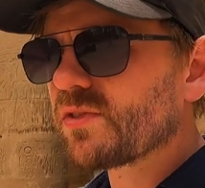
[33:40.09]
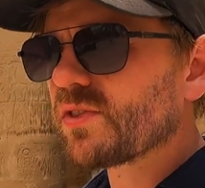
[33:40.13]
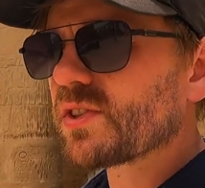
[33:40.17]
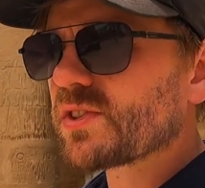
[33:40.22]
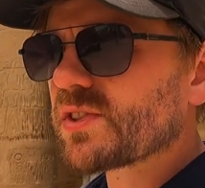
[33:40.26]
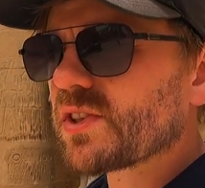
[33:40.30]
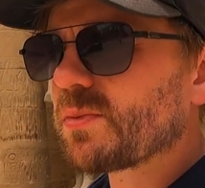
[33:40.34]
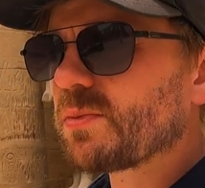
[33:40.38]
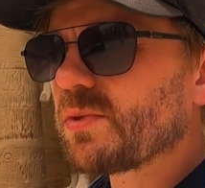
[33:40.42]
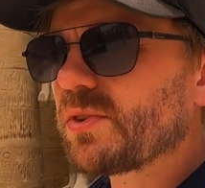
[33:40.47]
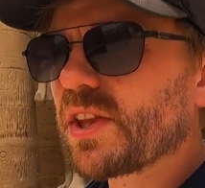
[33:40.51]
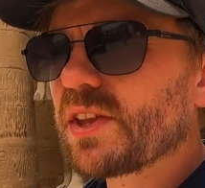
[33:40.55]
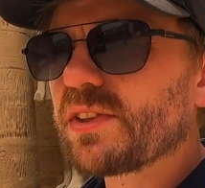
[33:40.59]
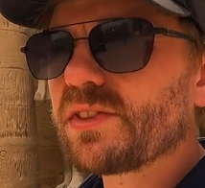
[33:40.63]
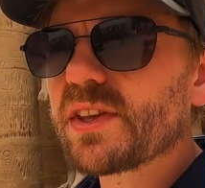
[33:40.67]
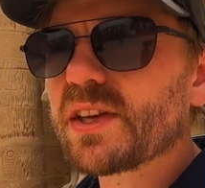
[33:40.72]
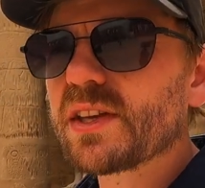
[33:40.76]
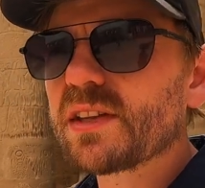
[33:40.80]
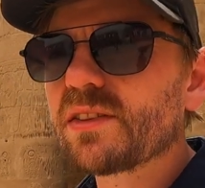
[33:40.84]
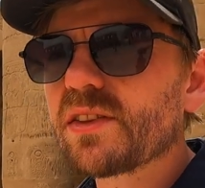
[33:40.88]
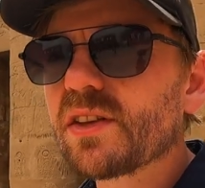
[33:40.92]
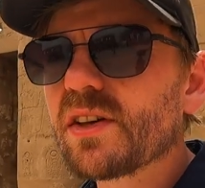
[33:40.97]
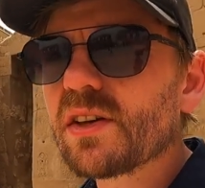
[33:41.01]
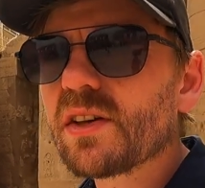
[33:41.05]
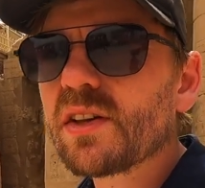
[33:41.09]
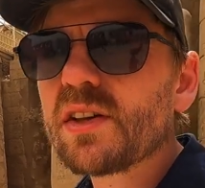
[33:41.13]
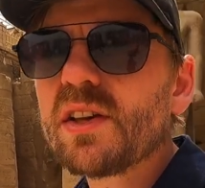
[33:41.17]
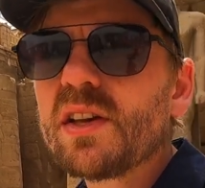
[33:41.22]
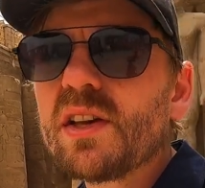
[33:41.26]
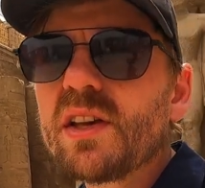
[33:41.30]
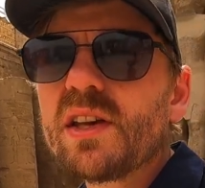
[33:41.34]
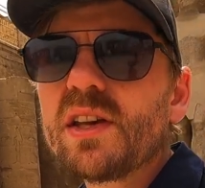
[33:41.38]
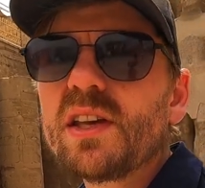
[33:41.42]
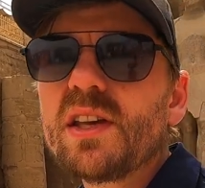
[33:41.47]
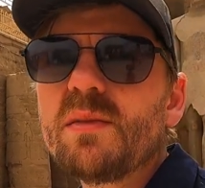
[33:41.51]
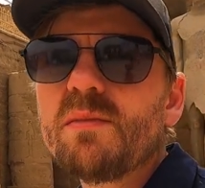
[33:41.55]
For example, they think that
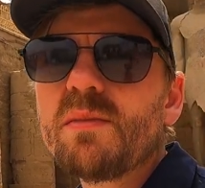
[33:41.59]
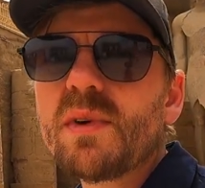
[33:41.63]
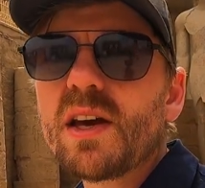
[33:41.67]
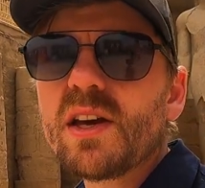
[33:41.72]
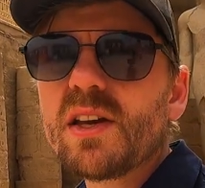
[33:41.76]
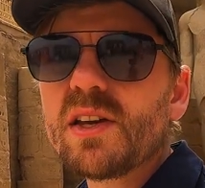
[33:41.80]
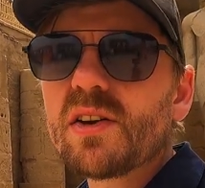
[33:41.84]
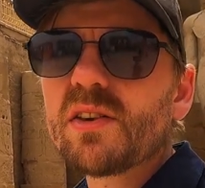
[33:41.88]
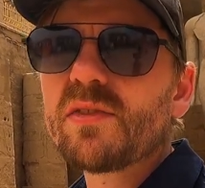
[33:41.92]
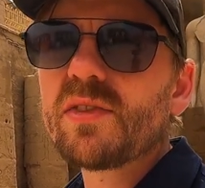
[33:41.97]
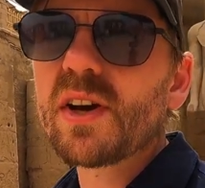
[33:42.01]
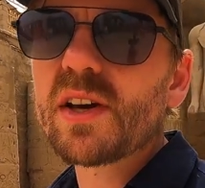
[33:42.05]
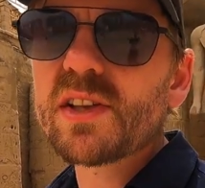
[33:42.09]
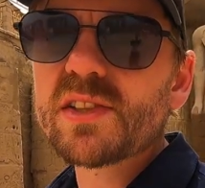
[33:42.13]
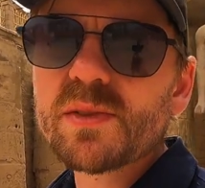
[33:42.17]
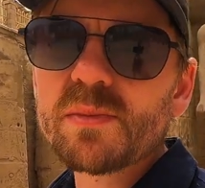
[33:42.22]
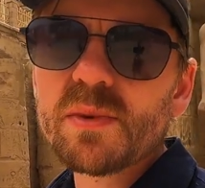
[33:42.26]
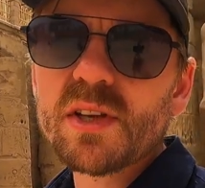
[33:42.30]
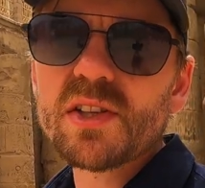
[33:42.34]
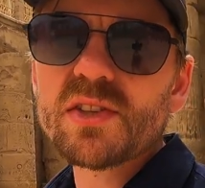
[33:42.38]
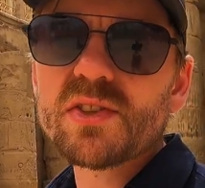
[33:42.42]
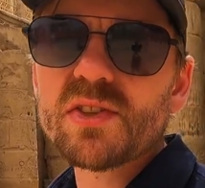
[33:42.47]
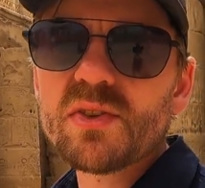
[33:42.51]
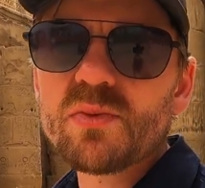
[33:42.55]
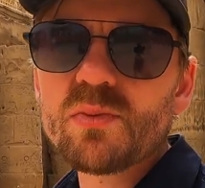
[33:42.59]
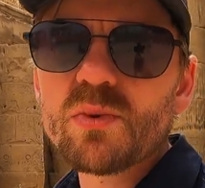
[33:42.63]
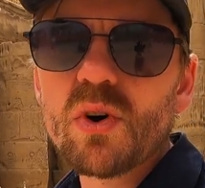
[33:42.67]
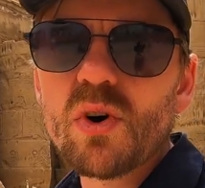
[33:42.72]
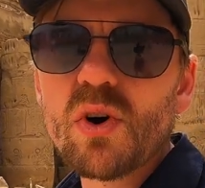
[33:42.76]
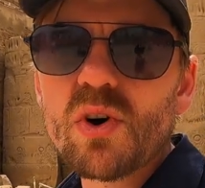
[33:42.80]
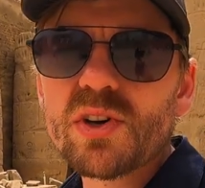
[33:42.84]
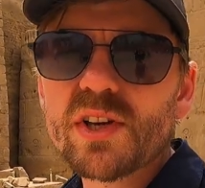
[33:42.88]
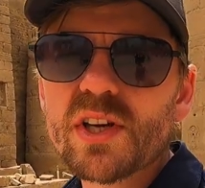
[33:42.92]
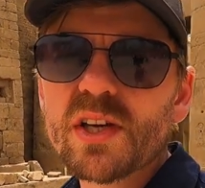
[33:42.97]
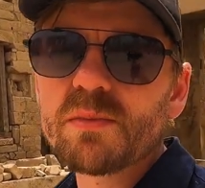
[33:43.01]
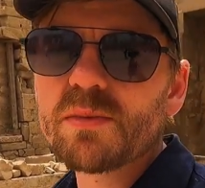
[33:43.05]
he may have had some issue
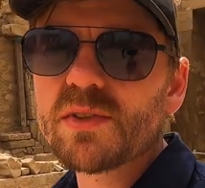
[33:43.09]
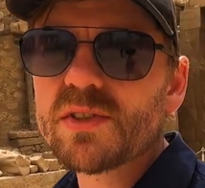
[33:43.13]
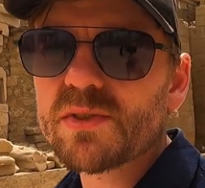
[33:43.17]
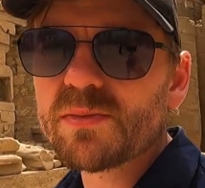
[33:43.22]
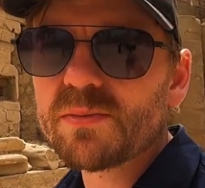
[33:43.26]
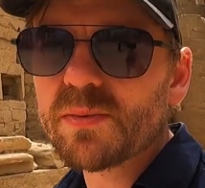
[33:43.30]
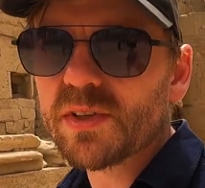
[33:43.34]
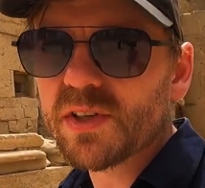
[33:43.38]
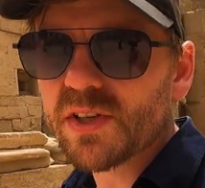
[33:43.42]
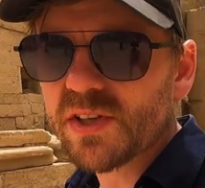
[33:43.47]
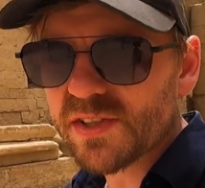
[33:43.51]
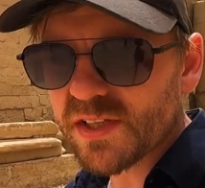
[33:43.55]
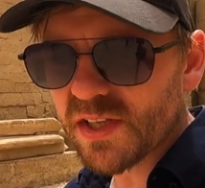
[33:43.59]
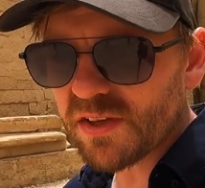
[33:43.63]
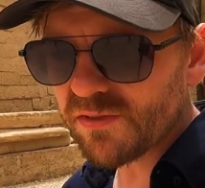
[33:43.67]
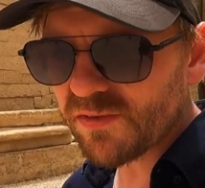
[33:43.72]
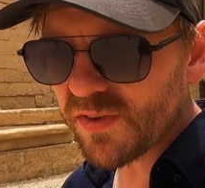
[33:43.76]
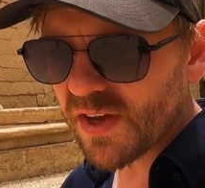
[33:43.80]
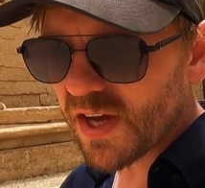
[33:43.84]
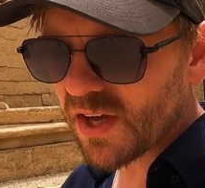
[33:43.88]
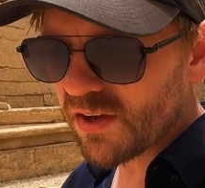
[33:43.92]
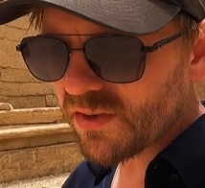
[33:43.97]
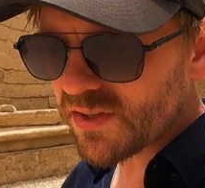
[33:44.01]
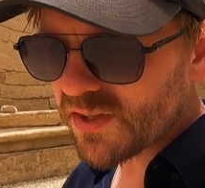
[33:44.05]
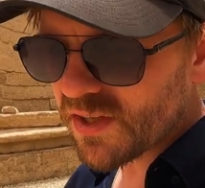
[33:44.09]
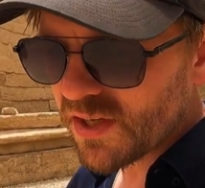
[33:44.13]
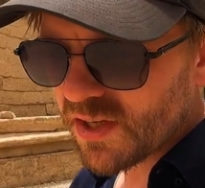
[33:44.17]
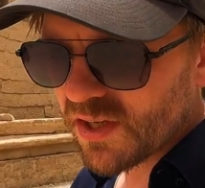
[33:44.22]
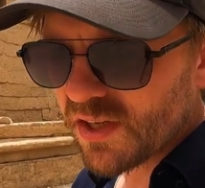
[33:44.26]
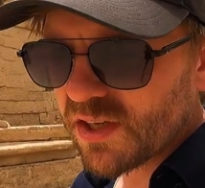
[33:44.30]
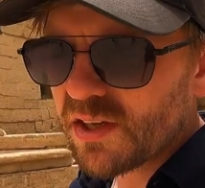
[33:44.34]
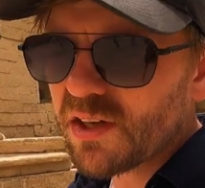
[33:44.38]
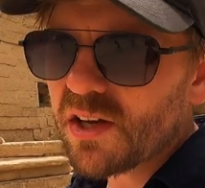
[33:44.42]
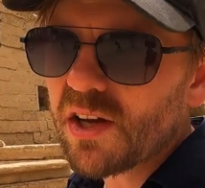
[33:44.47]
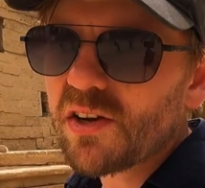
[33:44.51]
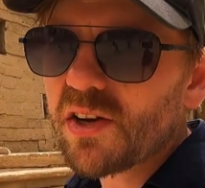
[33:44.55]
walking because they found
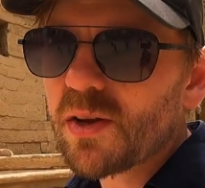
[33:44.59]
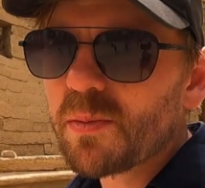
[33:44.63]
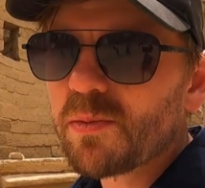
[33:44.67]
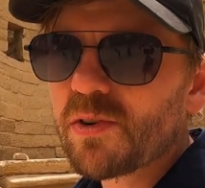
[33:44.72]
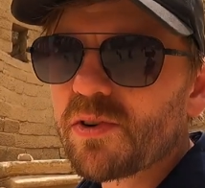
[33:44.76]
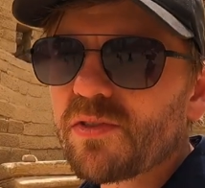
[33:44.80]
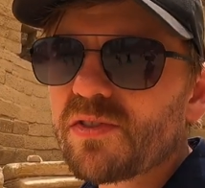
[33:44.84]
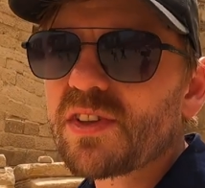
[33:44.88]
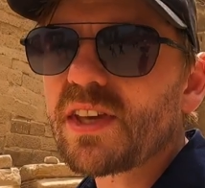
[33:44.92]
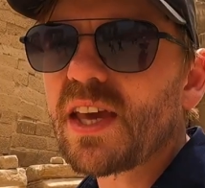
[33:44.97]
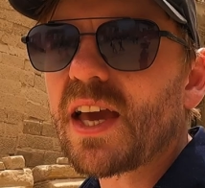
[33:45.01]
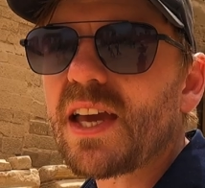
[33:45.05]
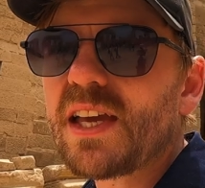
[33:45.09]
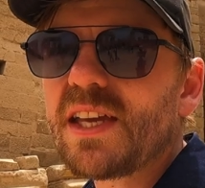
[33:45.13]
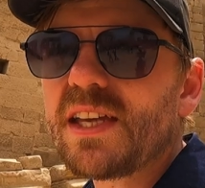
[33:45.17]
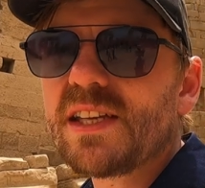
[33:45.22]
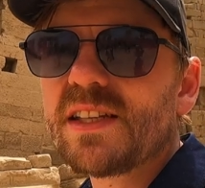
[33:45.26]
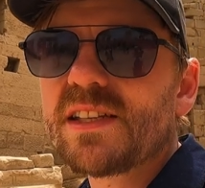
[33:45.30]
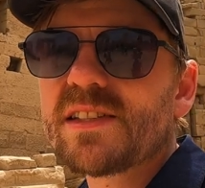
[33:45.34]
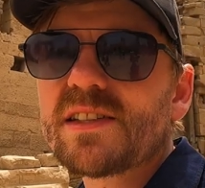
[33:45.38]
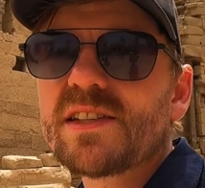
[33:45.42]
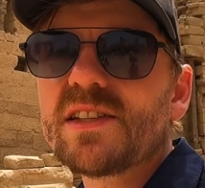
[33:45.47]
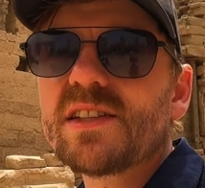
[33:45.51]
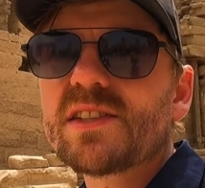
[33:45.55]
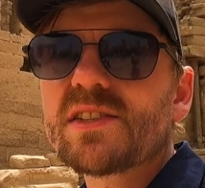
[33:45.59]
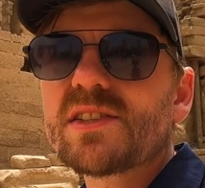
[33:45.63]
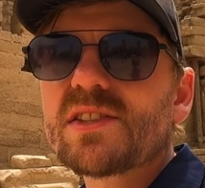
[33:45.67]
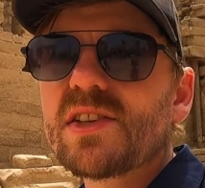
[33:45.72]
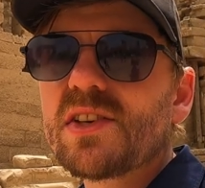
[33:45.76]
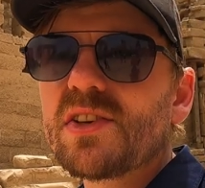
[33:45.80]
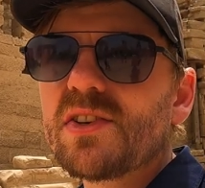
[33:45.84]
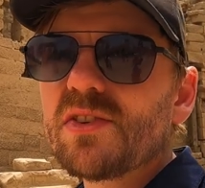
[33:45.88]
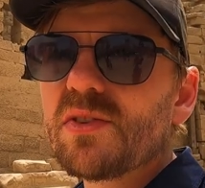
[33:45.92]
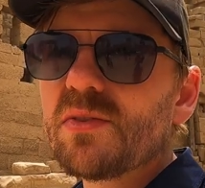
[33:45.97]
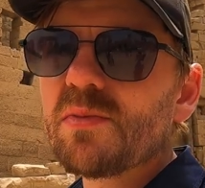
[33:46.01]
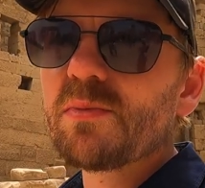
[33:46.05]
a number of canes in his
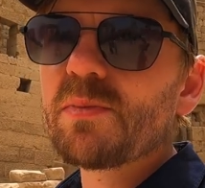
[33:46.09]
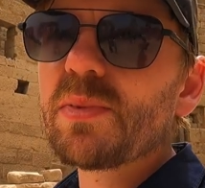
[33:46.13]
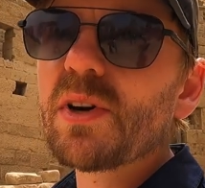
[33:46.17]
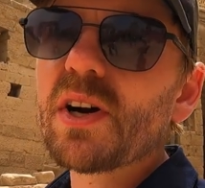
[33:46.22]
tomb.